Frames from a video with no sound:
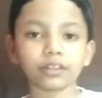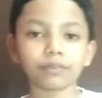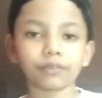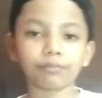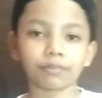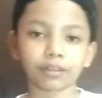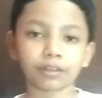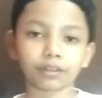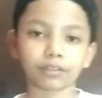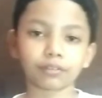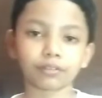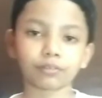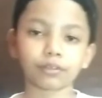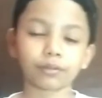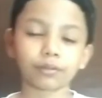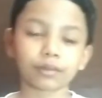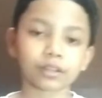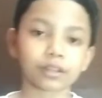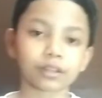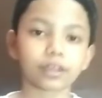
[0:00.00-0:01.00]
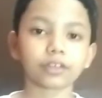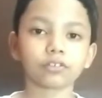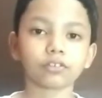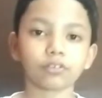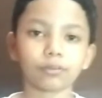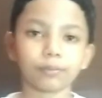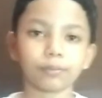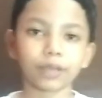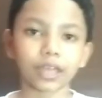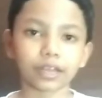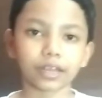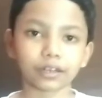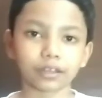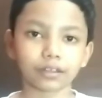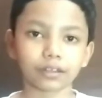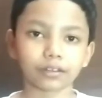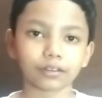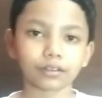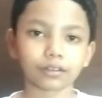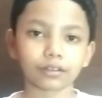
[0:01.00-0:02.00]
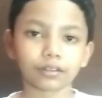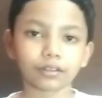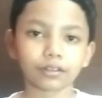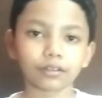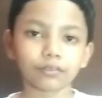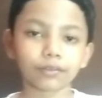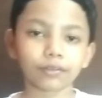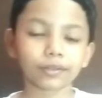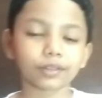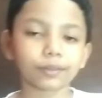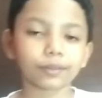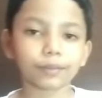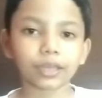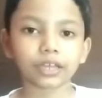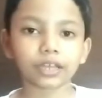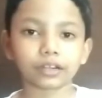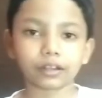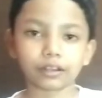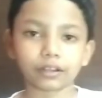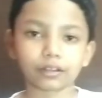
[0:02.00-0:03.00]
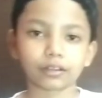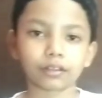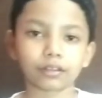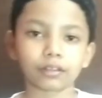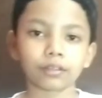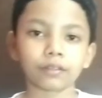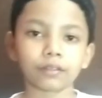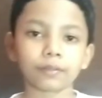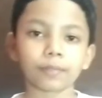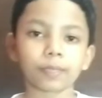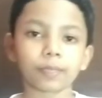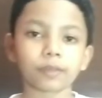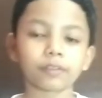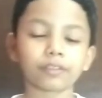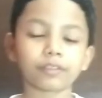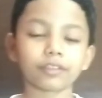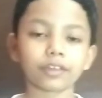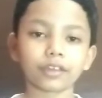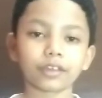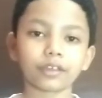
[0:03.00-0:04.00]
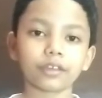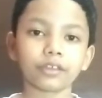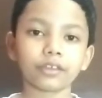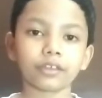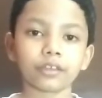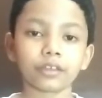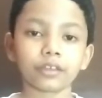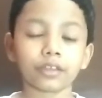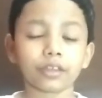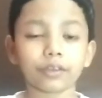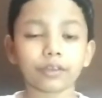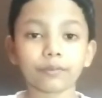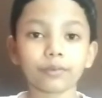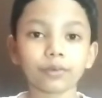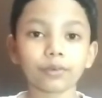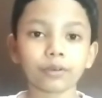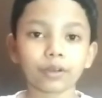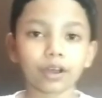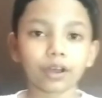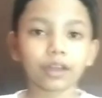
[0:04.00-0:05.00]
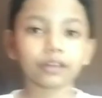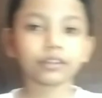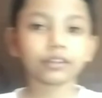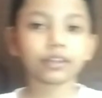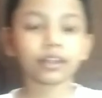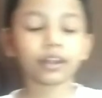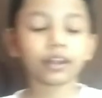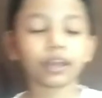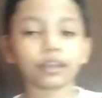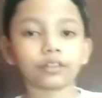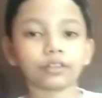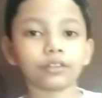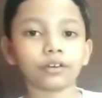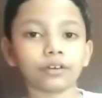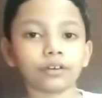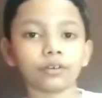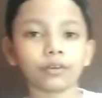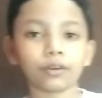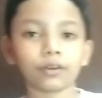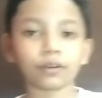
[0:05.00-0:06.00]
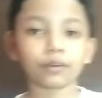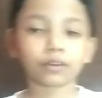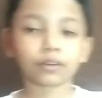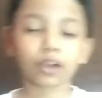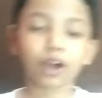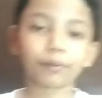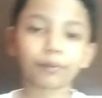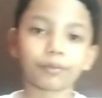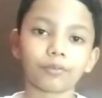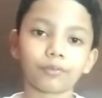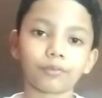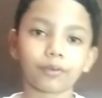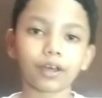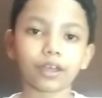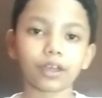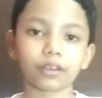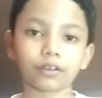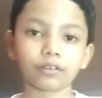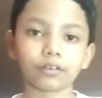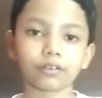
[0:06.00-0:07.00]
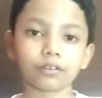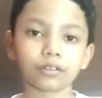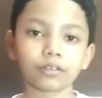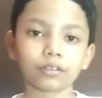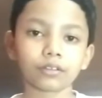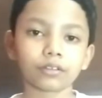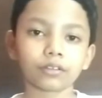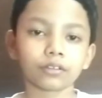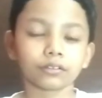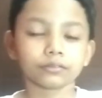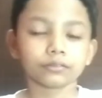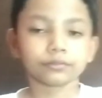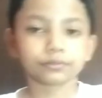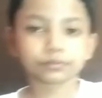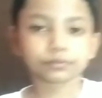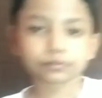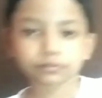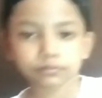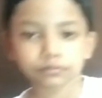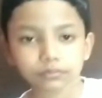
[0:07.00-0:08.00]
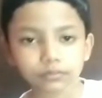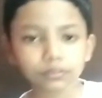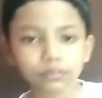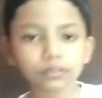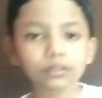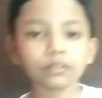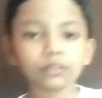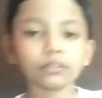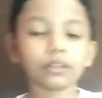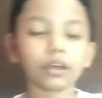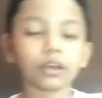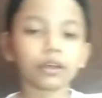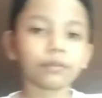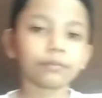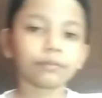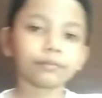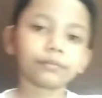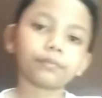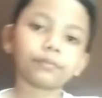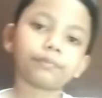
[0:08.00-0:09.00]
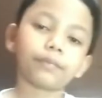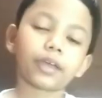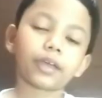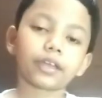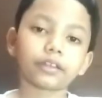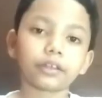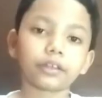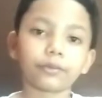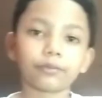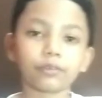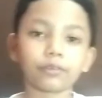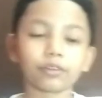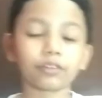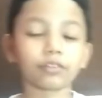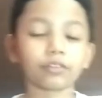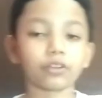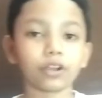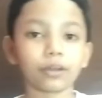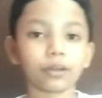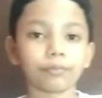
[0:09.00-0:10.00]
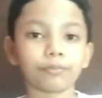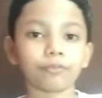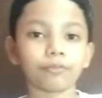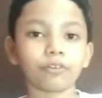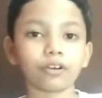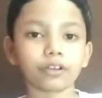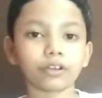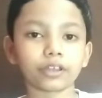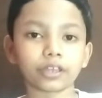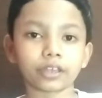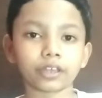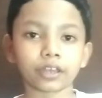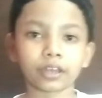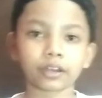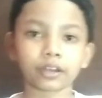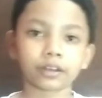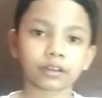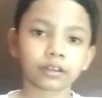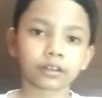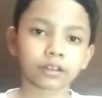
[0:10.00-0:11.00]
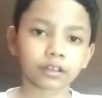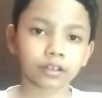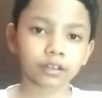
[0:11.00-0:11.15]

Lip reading: difference to the electromagnet from the magnet. You see, if you unconnect a copper wire, the magnet will stop working and